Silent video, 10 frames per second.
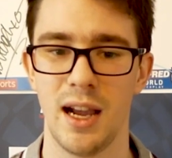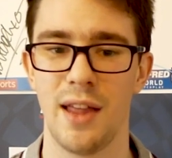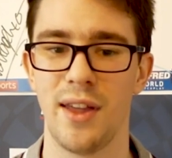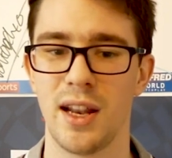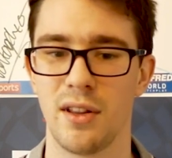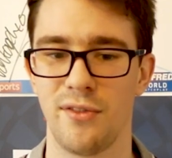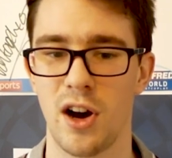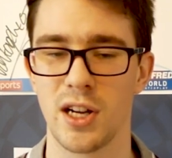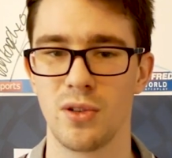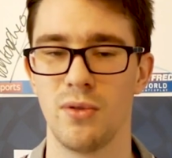And then the
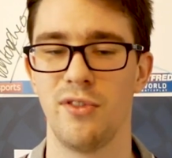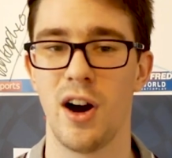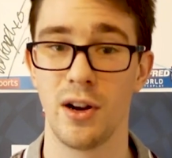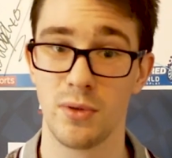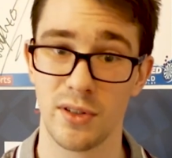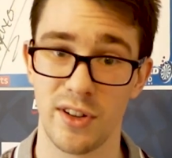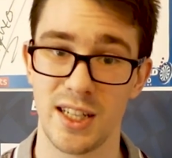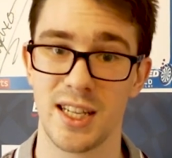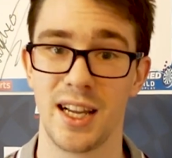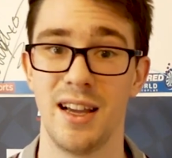final
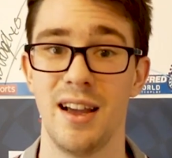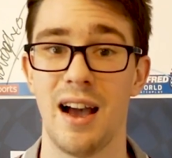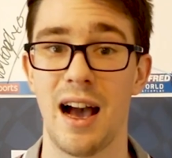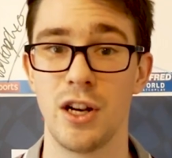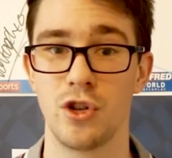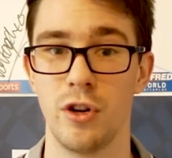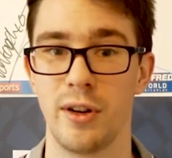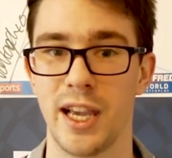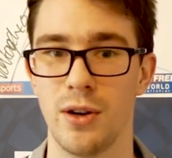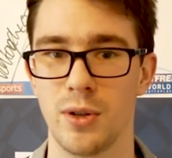defeating Andrew
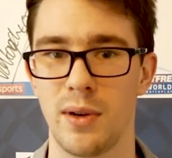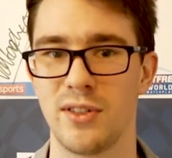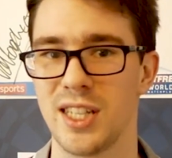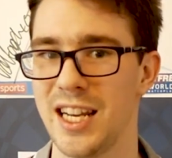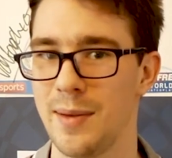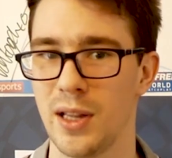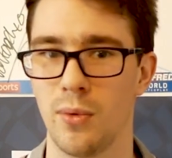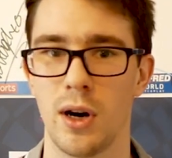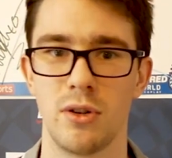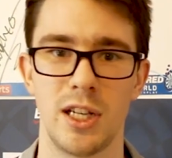Guild, and we've seen him in the
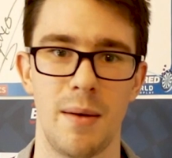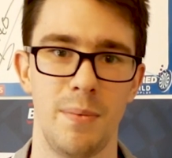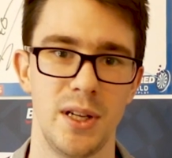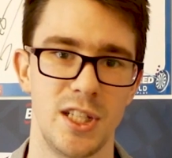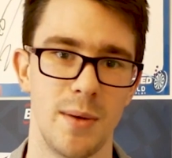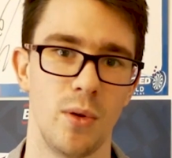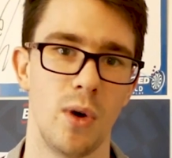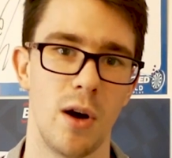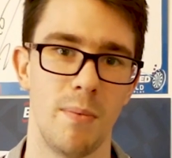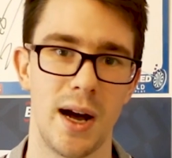World Championship, the
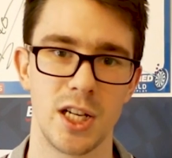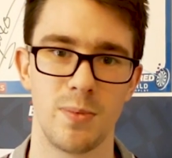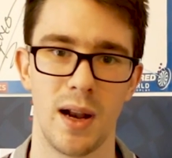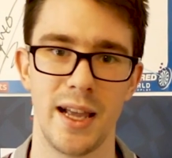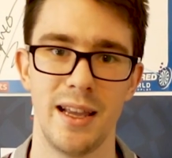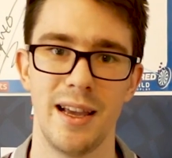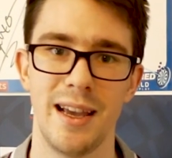World Match Play.